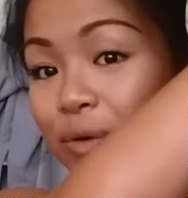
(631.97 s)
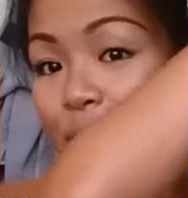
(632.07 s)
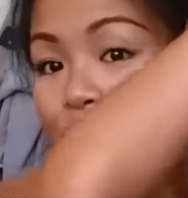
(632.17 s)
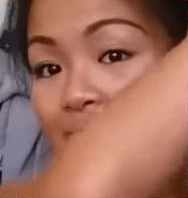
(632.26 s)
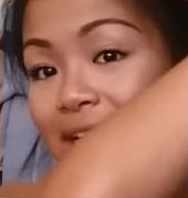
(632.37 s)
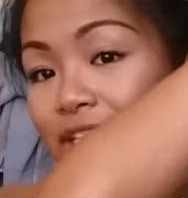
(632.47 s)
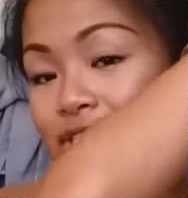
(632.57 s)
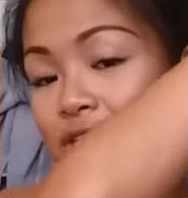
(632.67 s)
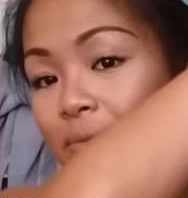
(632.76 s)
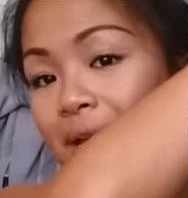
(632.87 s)
don't know why it
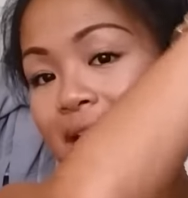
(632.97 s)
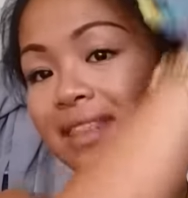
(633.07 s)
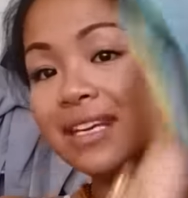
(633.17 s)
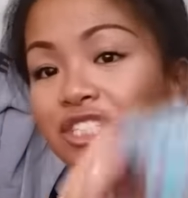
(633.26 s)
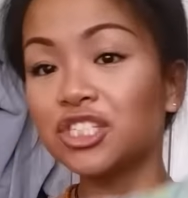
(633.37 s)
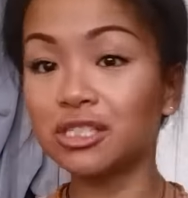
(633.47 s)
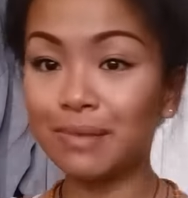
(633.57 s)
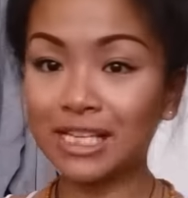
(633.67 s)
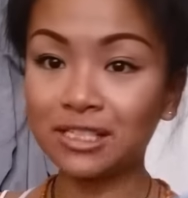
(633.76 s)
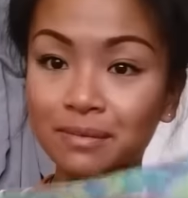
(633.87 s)
looks so big. I think it's just
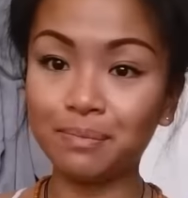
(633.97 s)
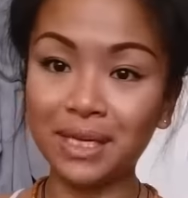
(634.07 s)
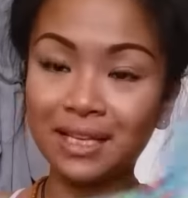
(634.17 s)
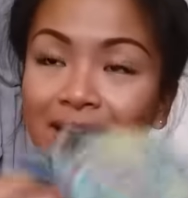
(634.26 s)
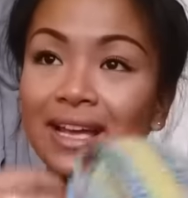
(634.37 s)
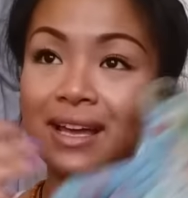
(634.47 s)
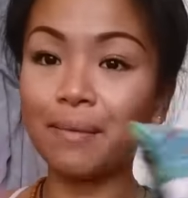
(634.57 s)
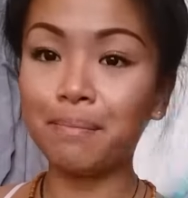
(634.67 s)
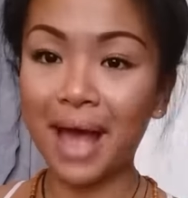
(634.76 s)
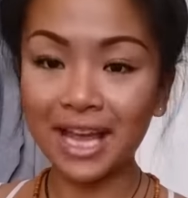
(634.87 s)
meant to be like a
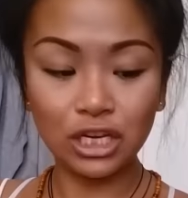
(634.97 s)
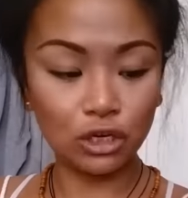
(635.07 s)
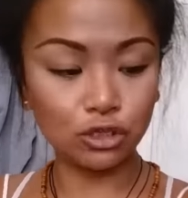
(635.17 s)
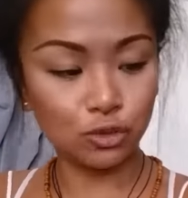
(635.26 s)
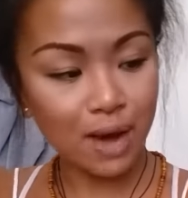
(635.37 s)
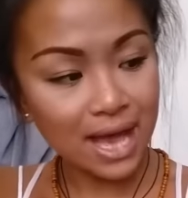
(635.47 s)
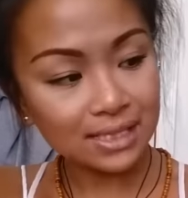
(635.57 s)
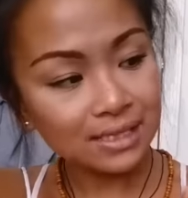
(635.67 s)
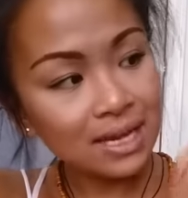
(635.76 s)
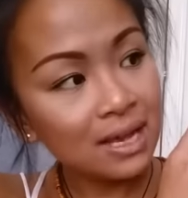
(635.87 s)
baggier
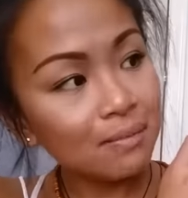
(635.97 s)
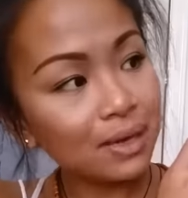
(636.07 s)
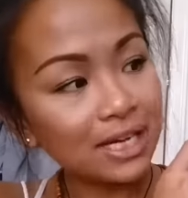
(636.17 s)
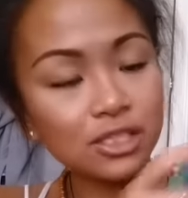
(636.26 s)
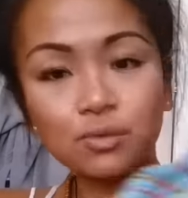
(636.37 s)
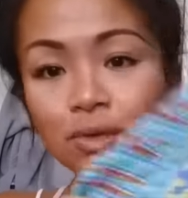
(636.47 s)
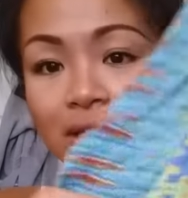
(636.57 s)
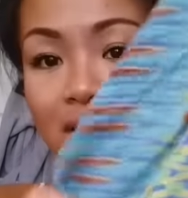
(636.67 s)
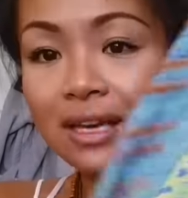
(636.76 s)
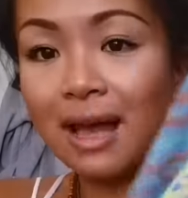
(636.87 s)
dress, but I just
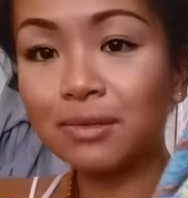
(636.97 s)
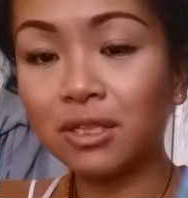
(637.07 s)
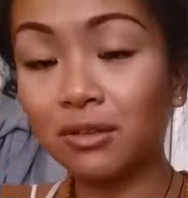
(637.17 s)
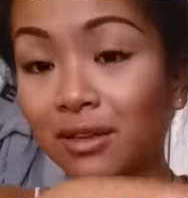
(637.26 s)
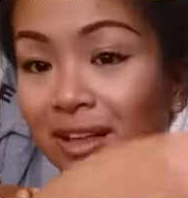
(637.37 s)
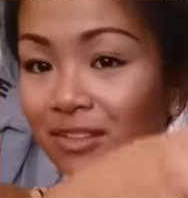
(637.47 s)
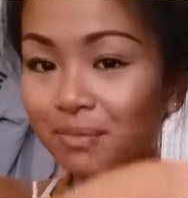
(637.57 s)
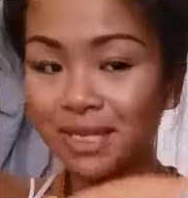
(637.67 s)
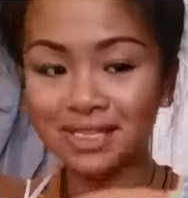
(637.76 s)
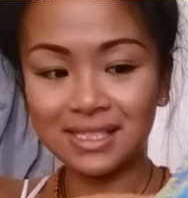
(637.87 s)
really absolutely love
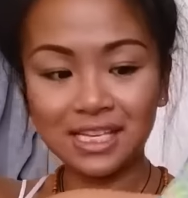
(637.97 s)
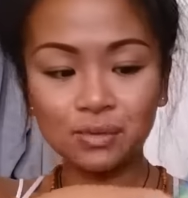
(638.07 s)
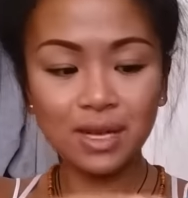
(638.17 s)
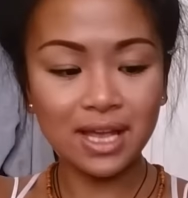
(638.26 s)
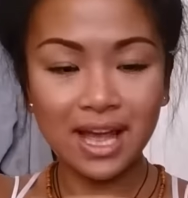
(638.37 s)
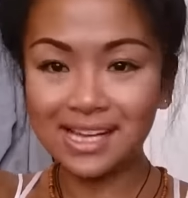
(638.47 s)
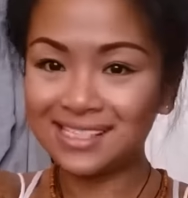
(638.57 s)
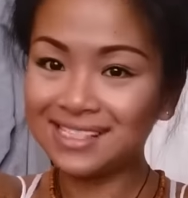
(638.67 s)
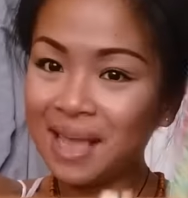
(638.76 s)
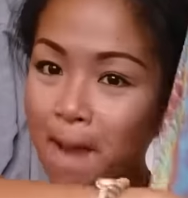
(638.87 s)
it because guess what, guys?